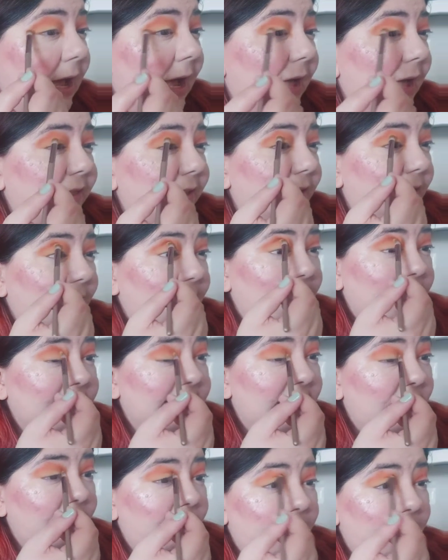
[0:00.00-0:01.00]
and then like I
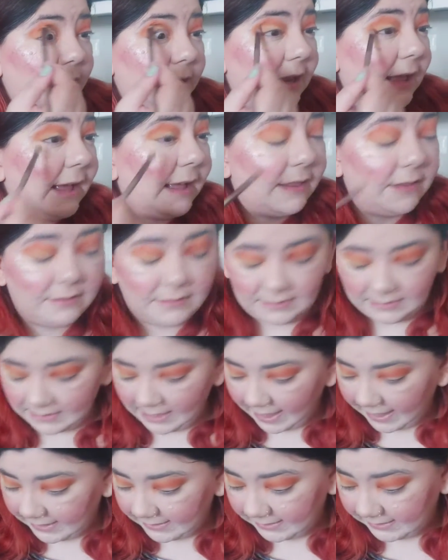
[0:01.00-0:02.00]
said, we're going to
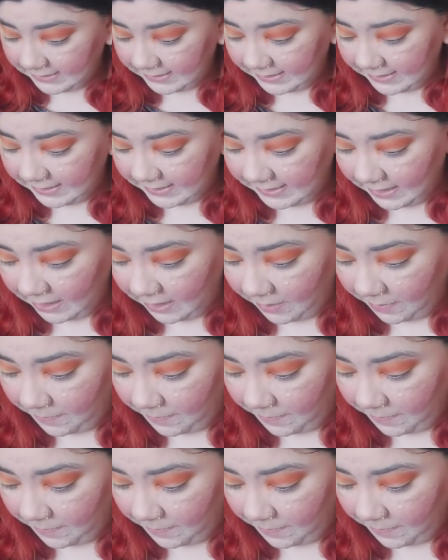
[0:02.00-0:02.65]
add the